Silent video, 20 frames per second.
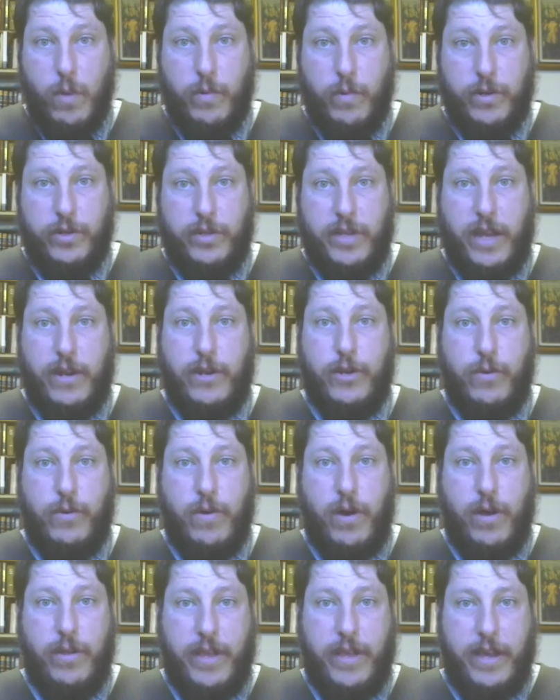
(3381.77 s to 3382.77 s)
which is how to
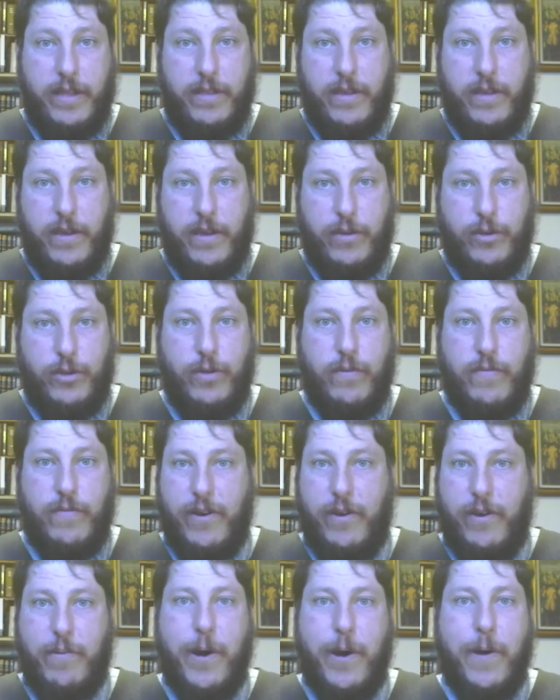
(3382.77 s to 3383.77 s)
do all that the other two
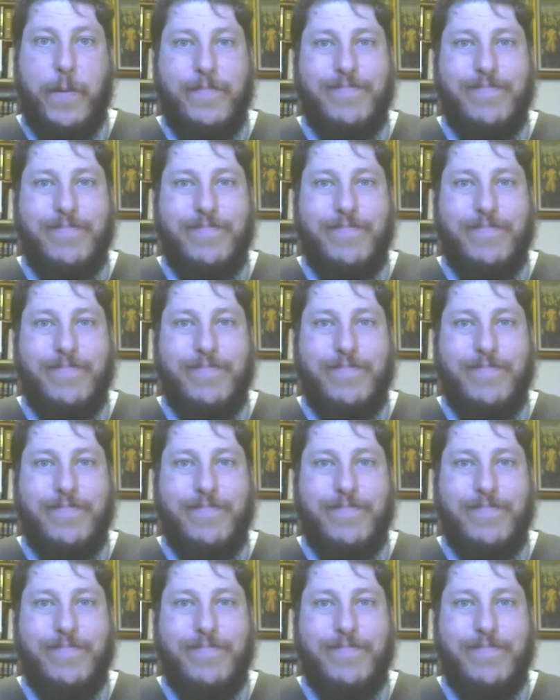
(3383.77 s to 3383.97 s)
very well